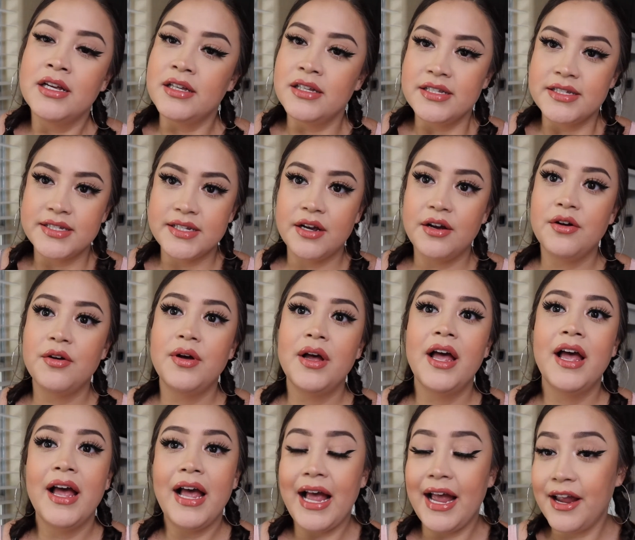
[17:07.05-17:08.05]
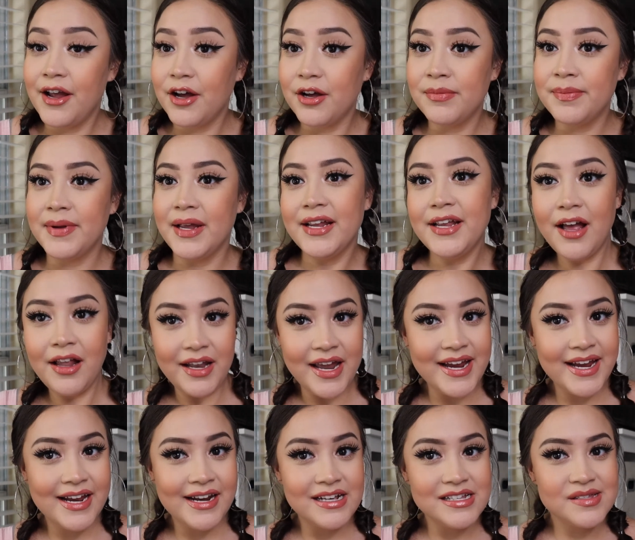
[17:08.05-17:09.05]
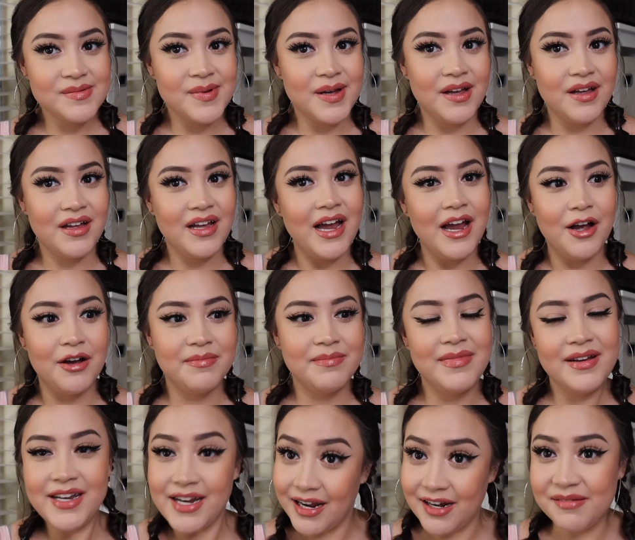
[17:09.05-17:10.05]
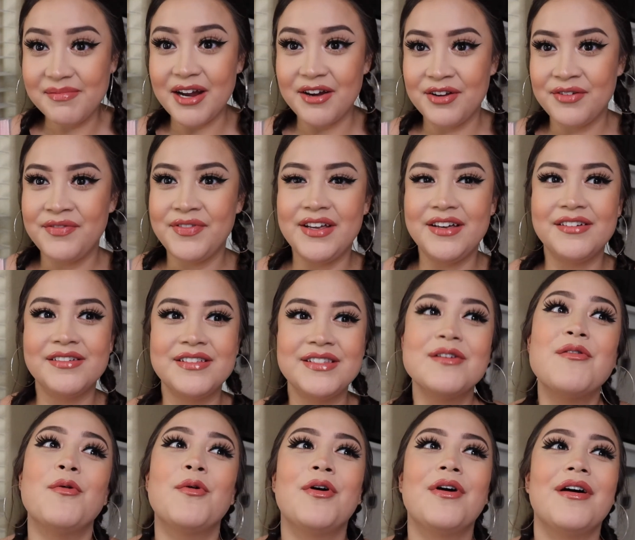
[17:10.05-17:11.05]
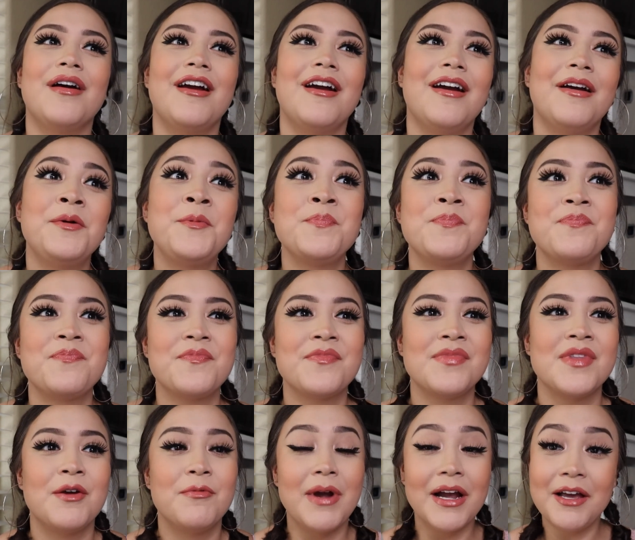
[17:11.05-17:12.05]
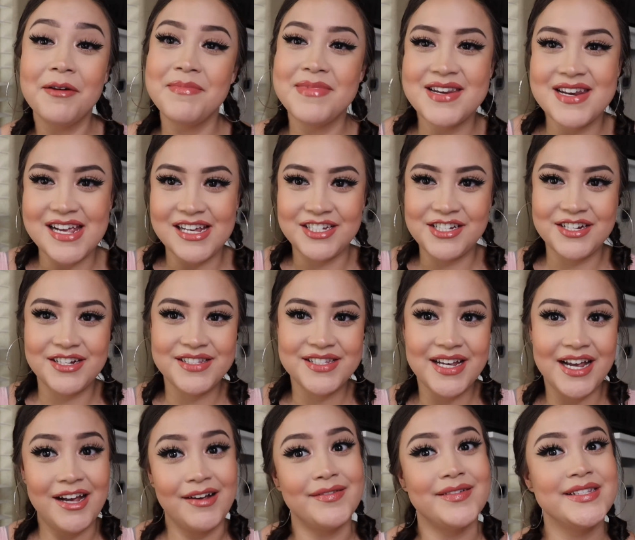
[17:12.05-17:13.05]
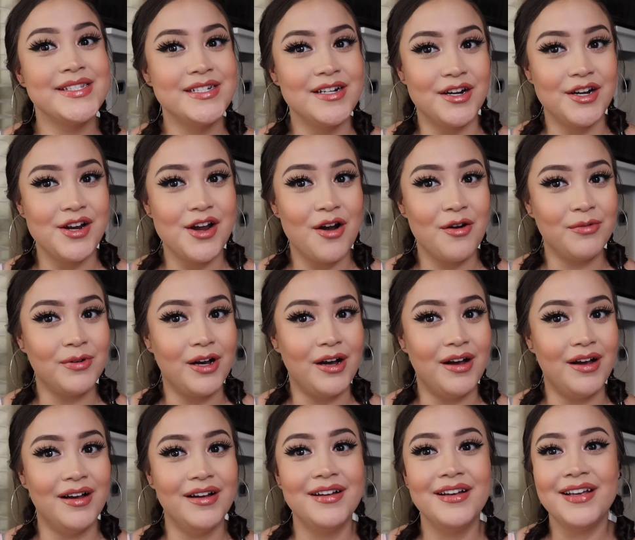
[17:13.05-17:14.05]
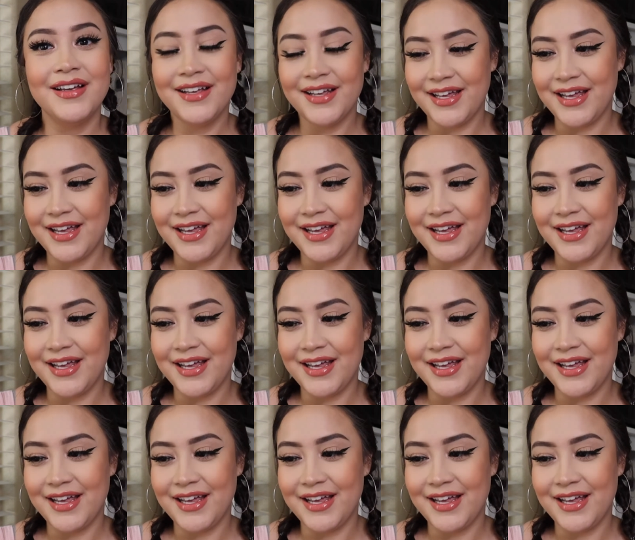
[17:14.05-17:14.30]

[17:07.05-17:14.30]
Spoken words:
So I hope y'all like it as well. I hope none of my reviews or recommendations have steered y'all wrong.